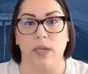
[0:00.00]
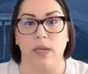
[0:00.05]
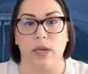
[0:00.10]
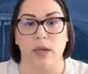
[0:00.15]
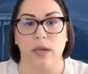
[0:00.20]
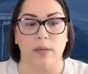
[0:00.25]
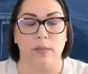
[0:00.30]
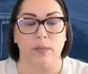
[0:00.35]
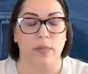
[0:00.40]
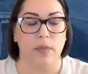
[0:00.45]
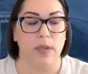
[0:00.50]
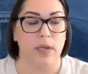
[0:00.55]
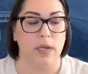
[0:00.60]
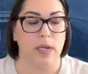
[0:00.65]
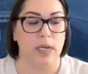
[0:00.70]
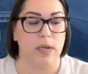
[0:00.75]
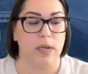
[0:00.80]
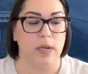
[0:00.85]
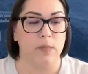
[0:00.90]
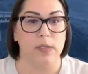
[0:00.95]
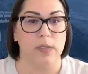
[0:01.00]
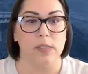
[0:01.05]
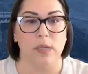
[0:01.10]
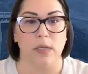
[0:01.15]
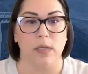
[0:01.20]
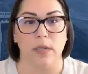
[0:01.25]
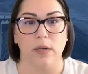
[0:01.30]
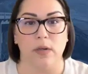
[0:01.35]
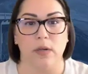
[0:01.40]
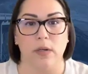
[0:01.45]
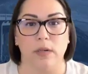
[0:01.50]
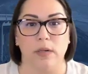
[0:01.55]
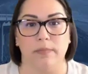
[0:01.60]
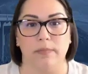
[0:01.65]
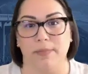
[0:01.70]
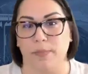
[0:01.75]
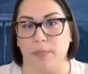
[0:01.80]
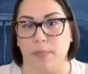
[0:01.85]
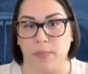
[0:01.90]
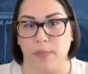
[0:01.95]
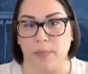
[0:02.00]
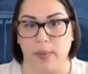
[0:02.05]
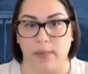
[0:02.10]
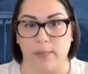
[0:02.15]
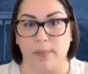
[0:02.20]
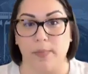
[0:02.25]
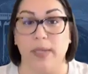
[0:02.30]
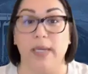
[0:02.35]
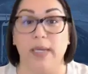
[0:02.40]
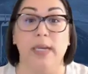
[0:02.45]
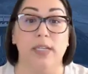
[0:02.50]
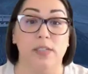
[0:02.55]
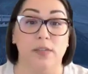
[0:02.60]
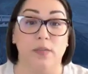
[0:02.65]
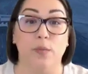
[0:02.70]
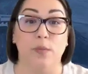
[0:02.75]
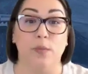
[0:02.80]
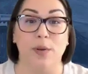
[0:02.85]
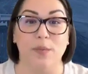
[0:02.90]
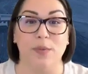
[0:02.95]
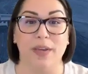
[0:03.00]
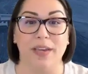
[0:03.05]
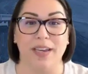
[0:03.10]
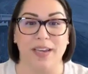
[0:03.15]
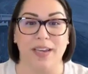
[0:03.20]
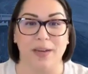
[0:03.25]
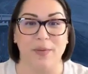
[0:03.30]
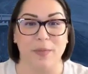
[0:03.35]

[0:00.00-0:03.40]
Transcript: that was under, because of when we